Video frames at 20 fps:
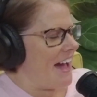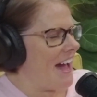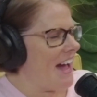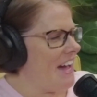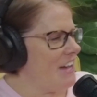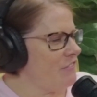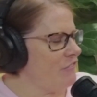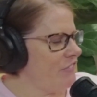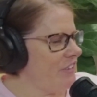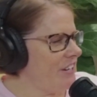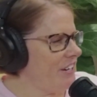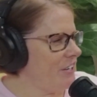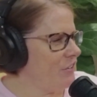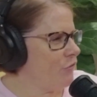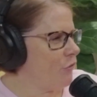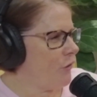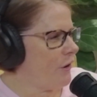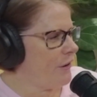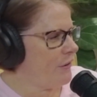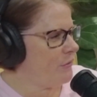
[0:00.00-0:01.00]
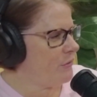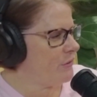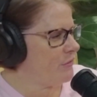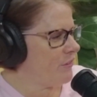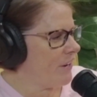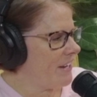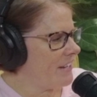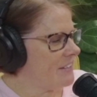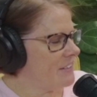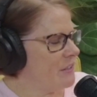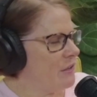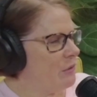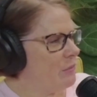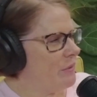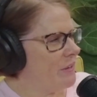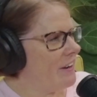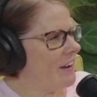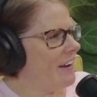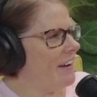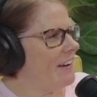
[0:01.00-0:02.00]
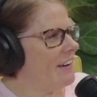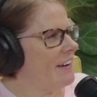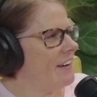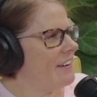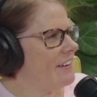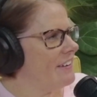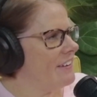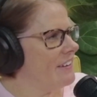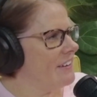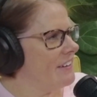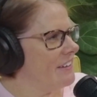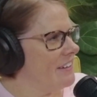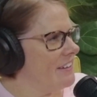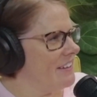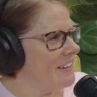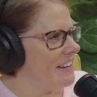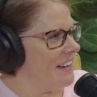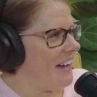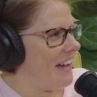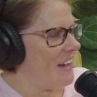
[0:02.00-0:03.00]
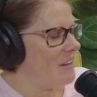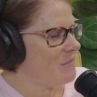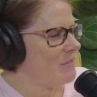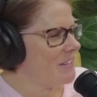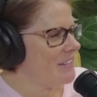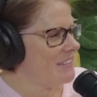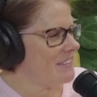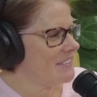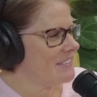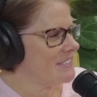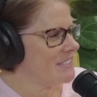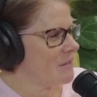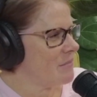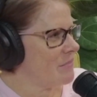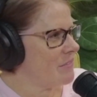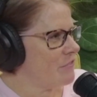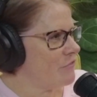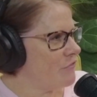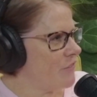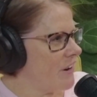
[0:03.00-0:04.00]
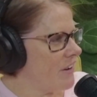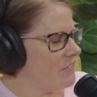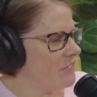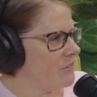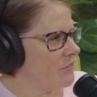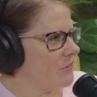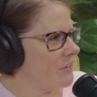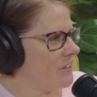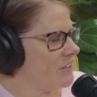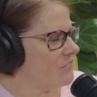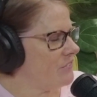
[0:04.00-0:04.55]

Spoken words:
I figured Royal would rank a little bit higher. I mean, there's something for everyone on